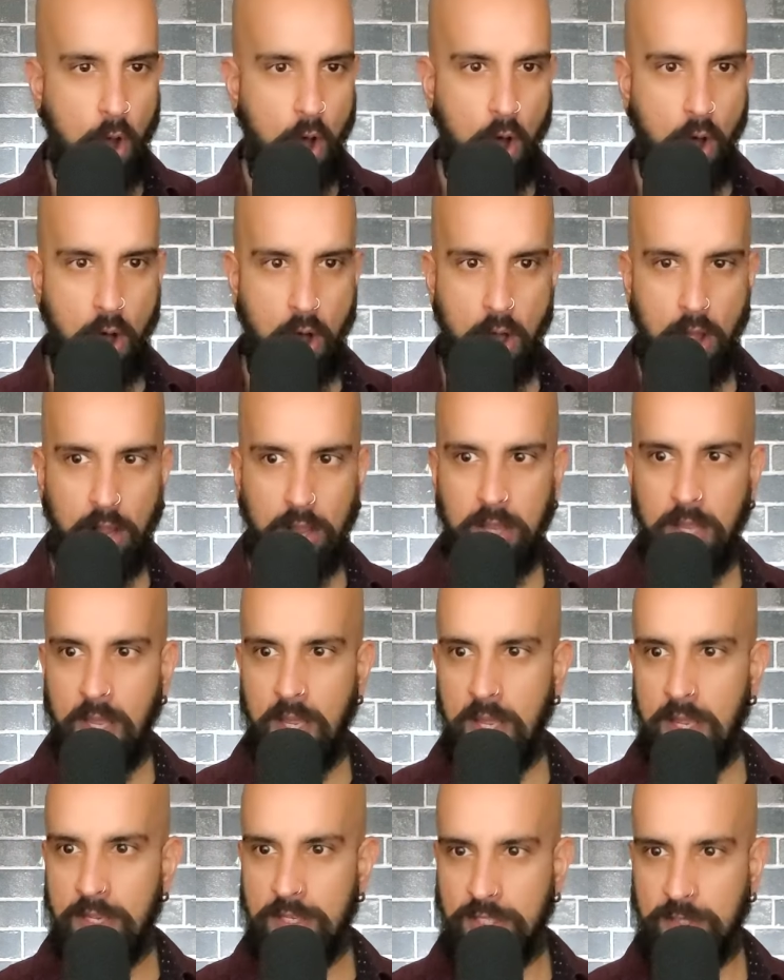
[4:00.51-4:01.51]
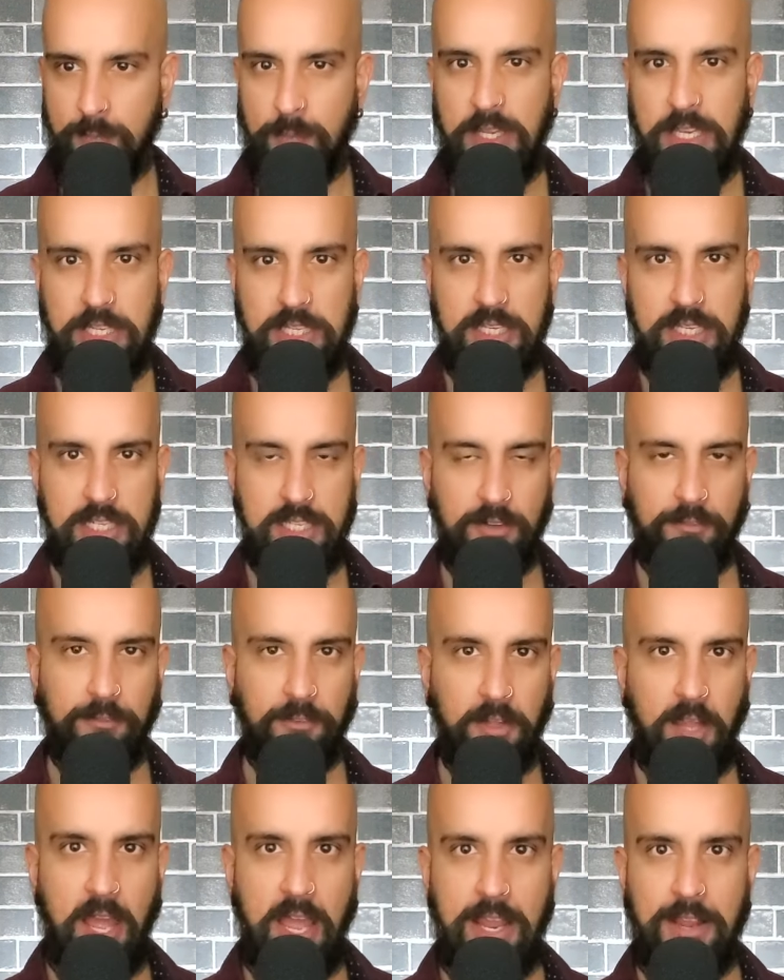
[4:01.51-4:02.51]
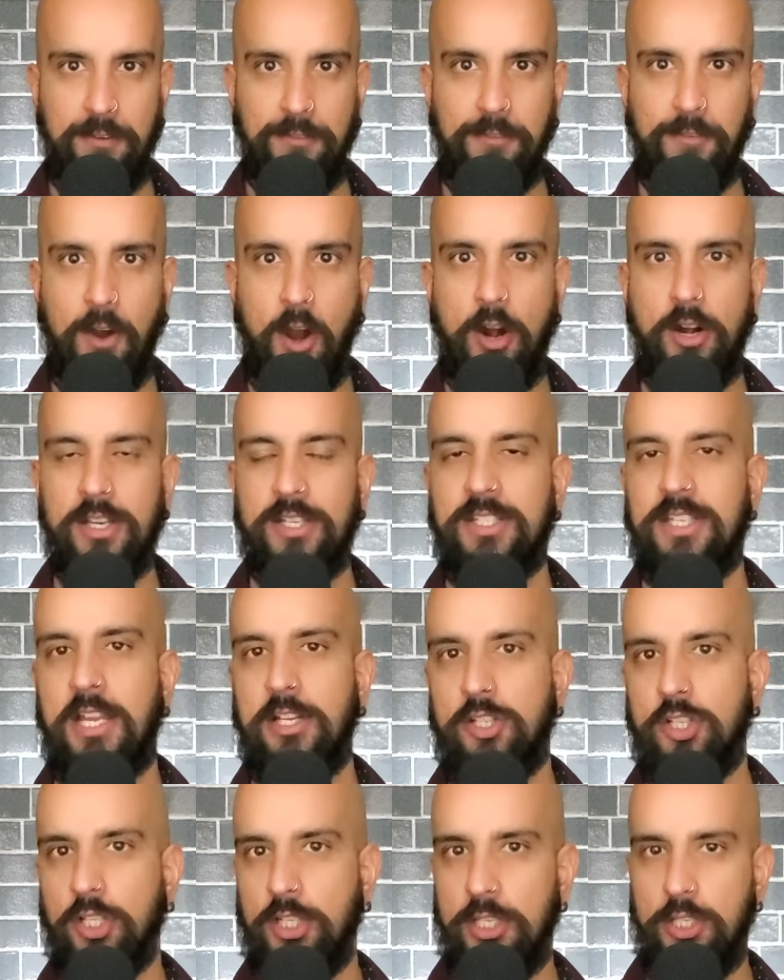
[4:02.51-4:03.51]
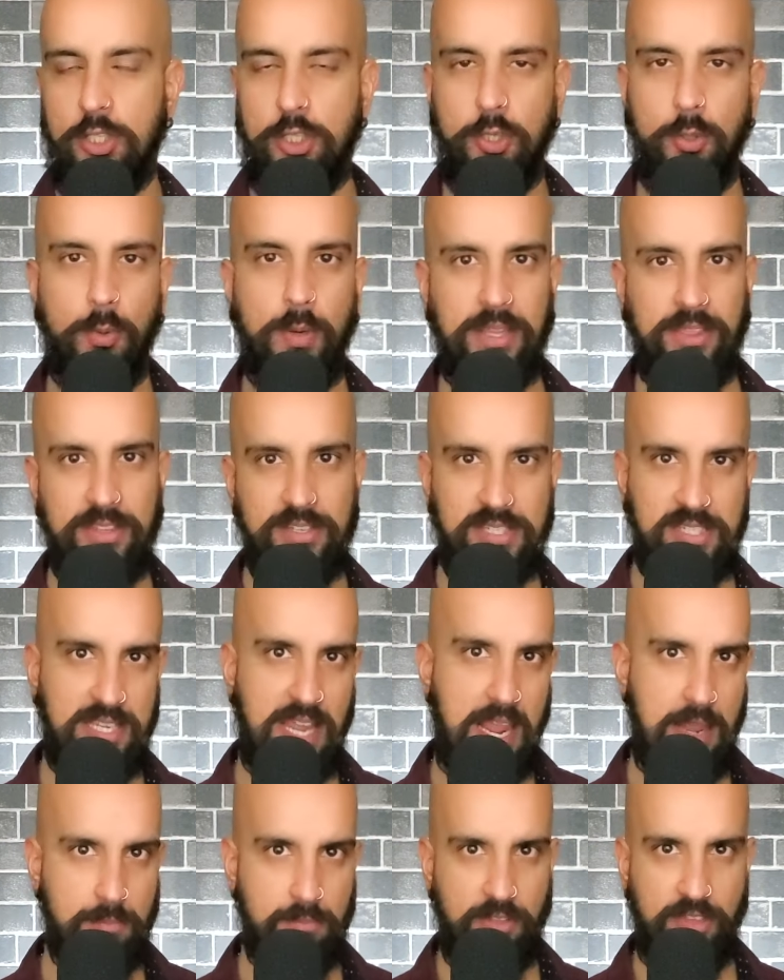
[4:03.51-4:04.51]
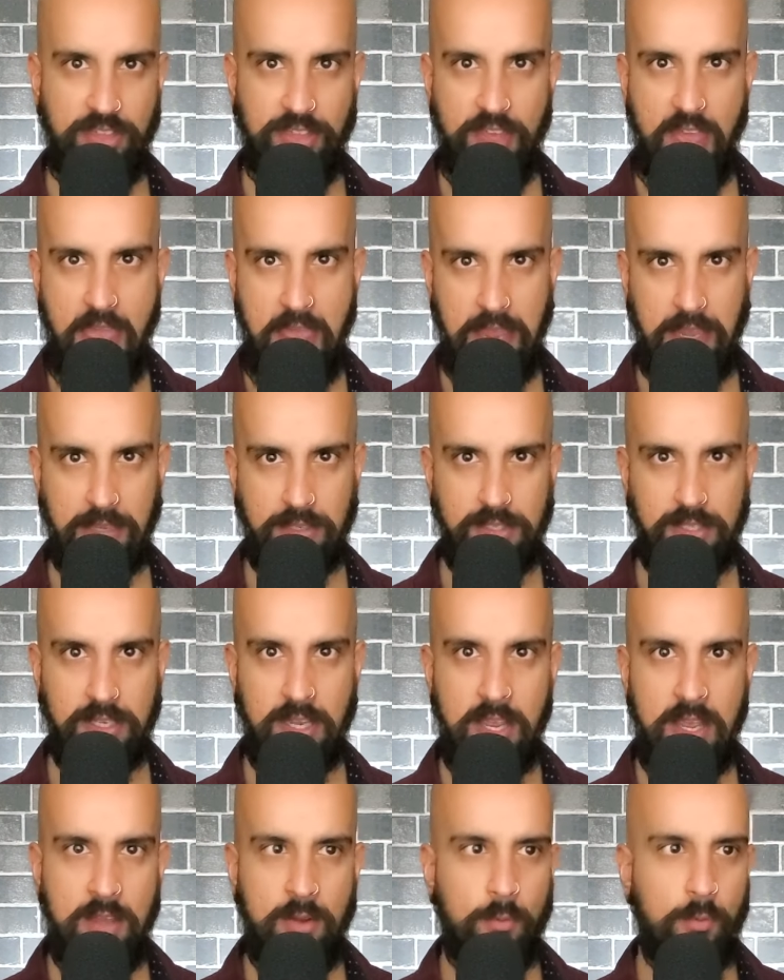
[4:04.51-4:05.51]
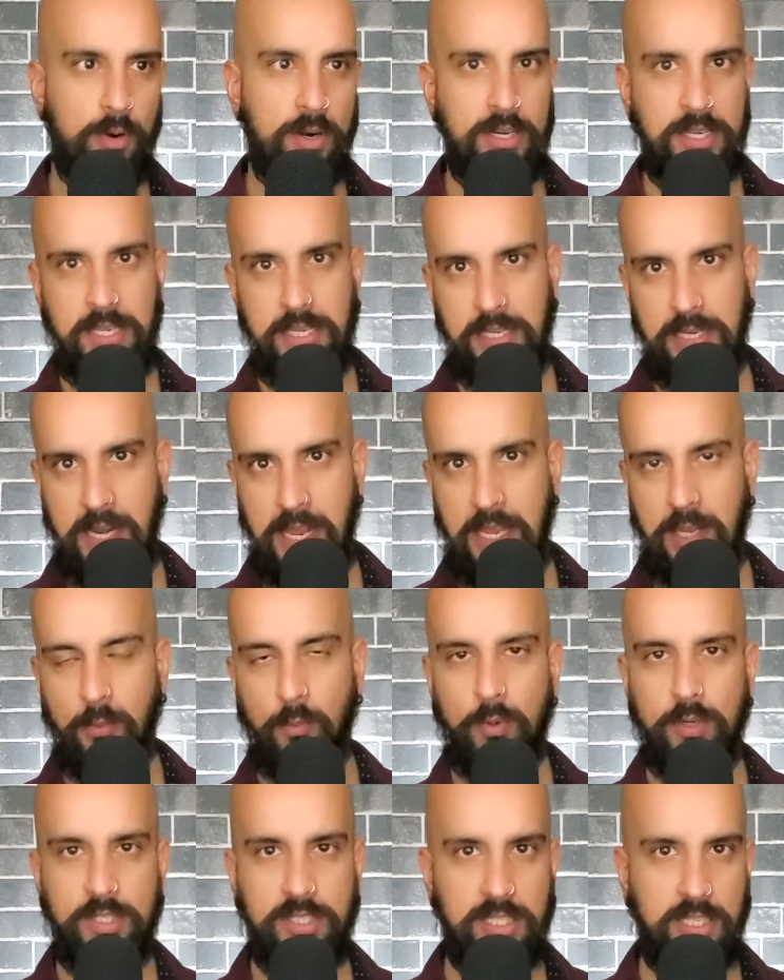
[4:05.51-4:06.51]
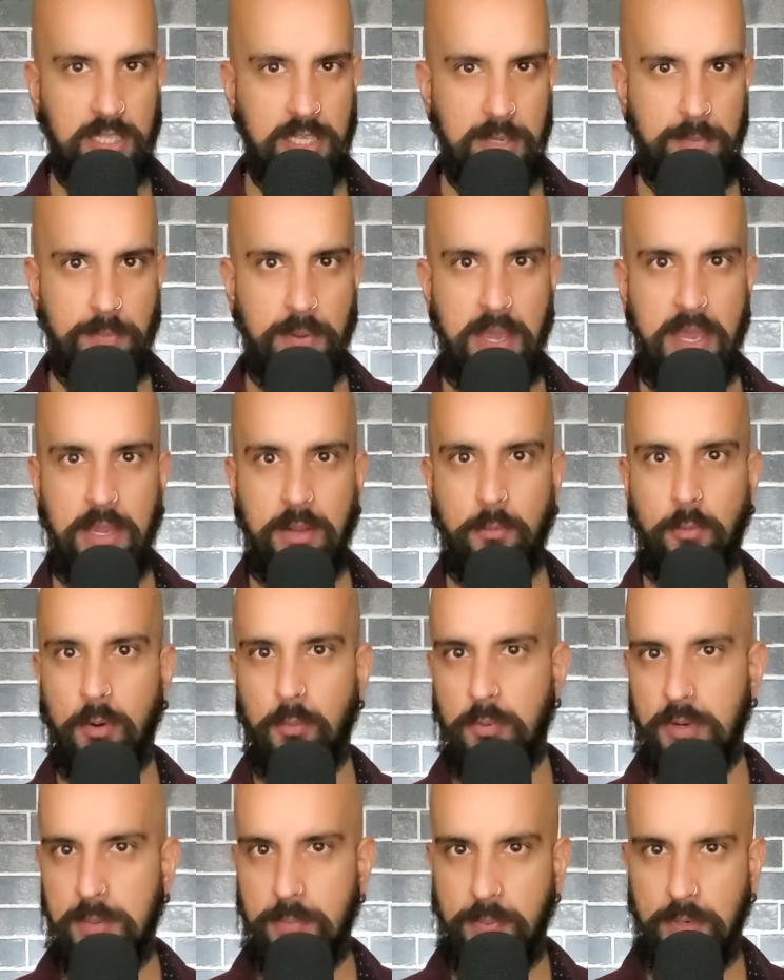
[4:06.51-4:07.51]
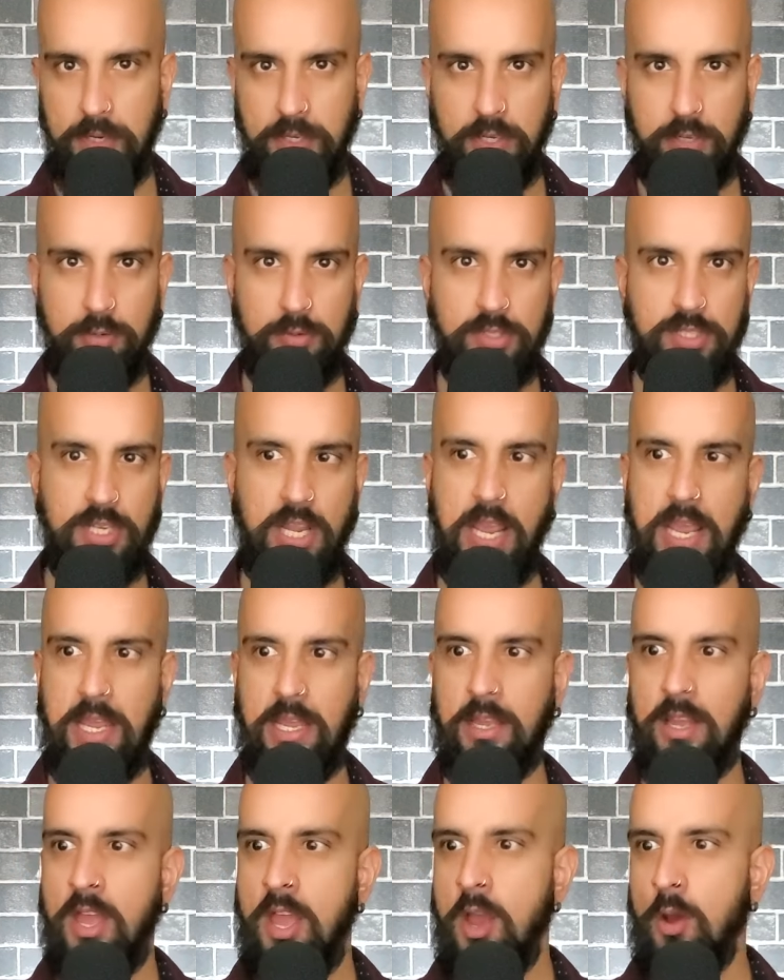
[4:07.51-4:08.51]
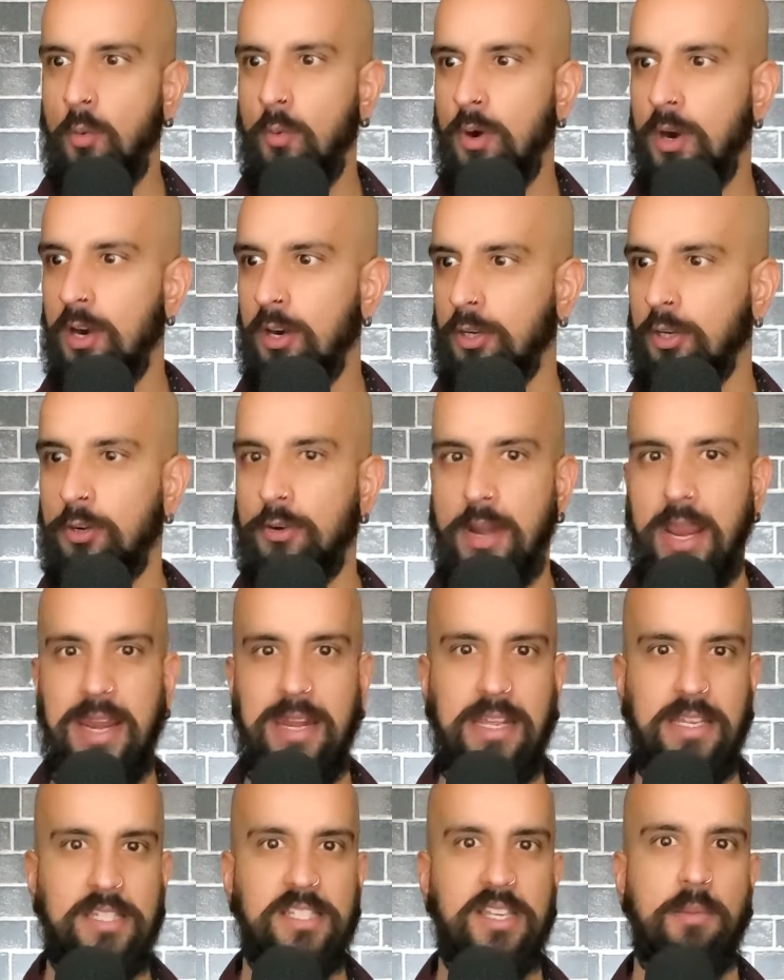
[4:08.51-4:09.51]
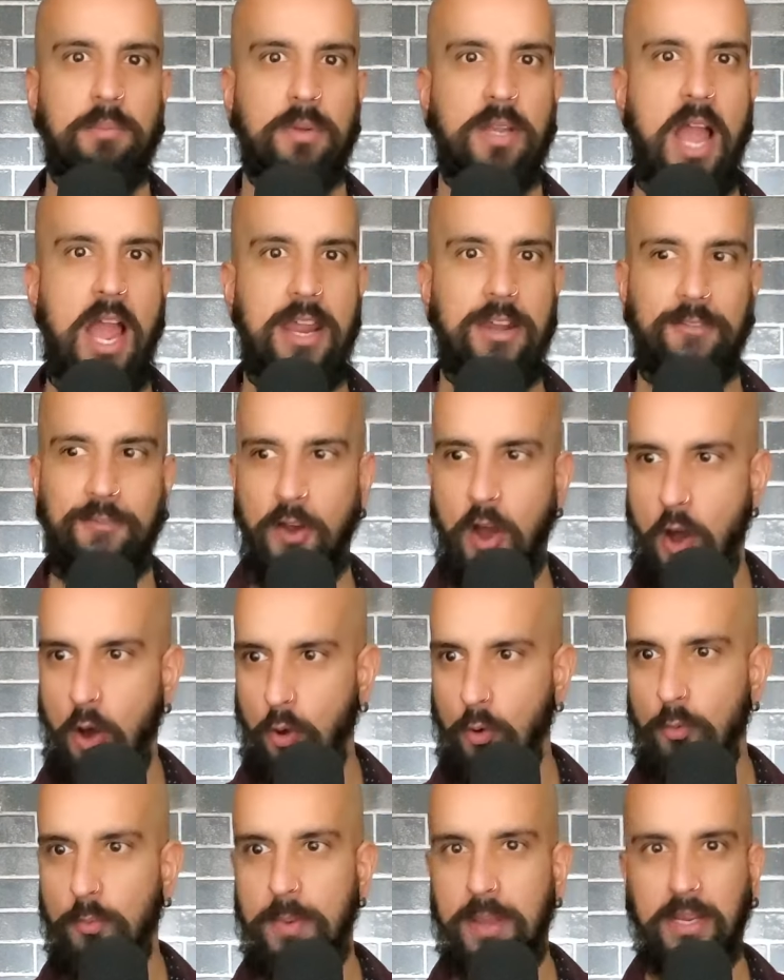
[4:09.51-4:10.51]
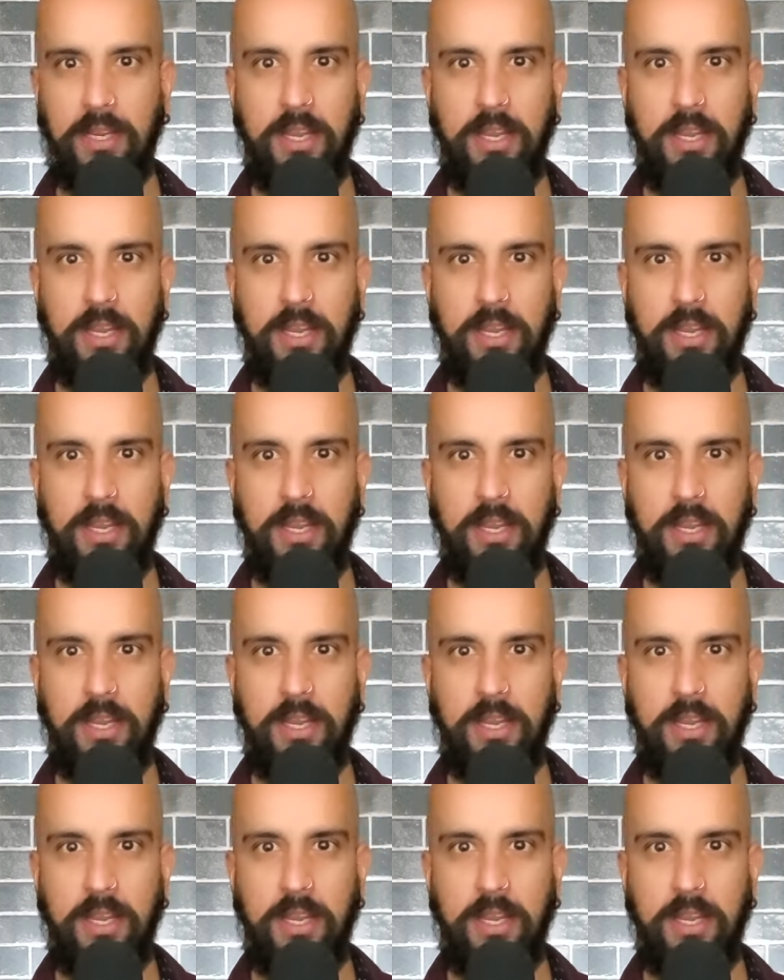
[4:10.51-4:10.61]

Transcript: all species of life are essentially doing the same things. We're eating, we're sleeping, we're reproducing, we're creating some kind of home and